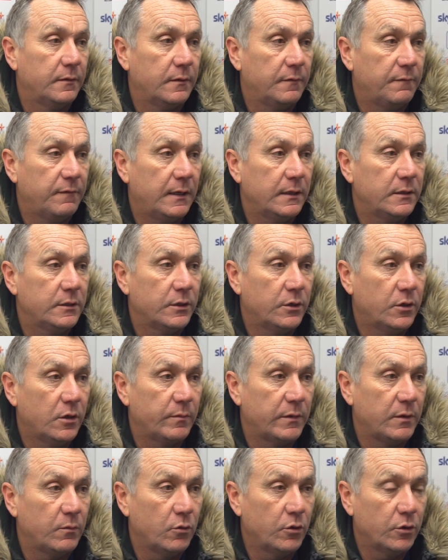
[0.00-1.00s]
fans that
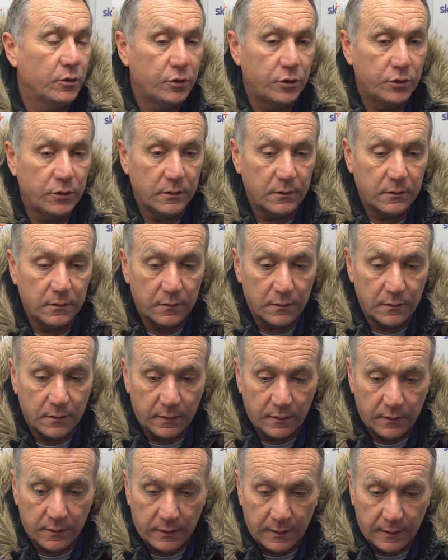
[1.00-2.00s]
come to watch
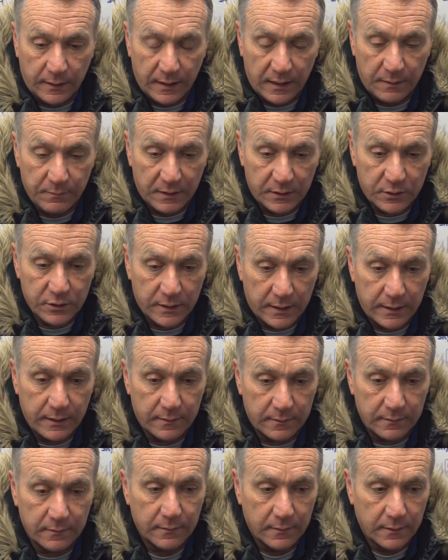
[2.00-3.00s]
the game to try
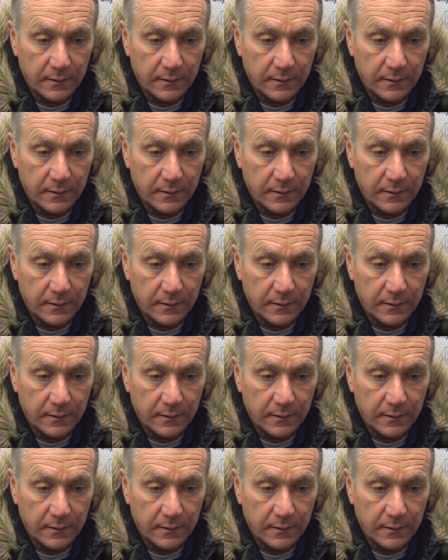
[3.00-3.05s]
and